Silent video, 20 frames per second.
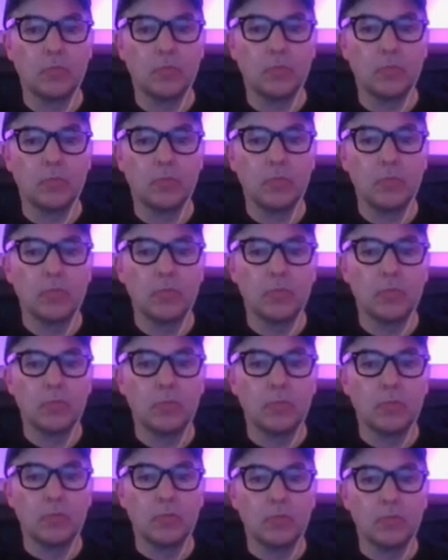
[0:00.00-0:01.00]

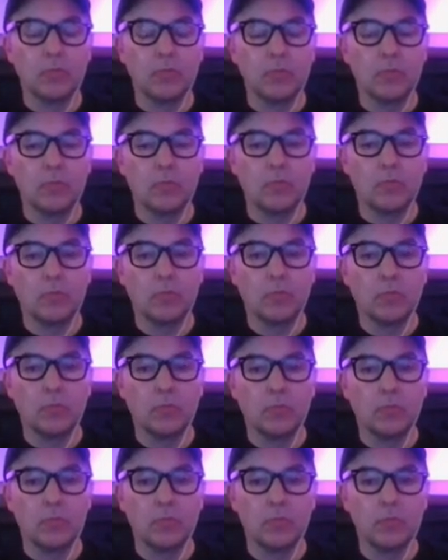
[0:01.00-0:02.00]

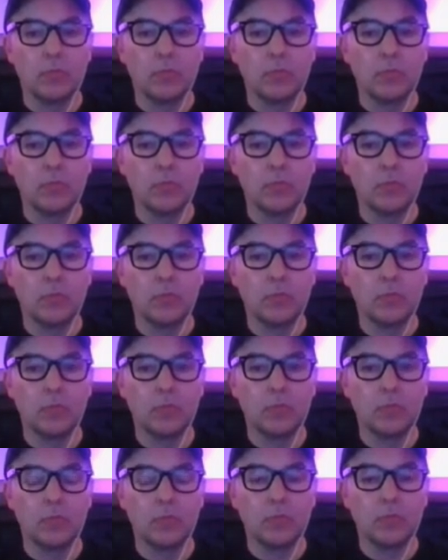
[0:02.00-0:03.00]

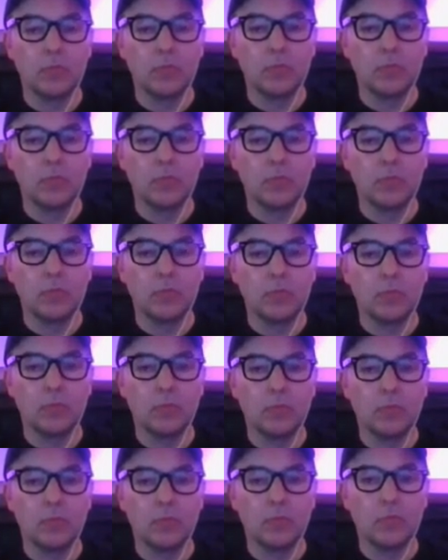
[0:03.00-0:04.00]

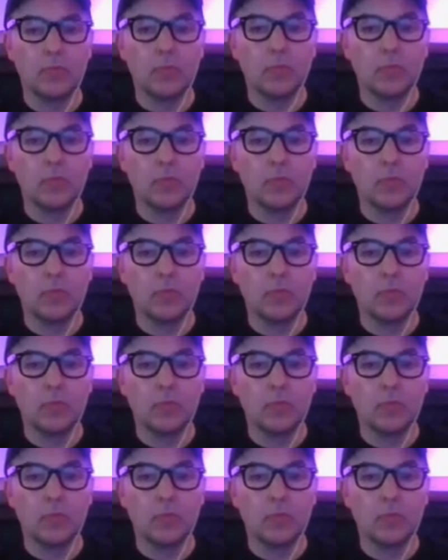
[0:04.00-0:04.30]
The person shown says nothing.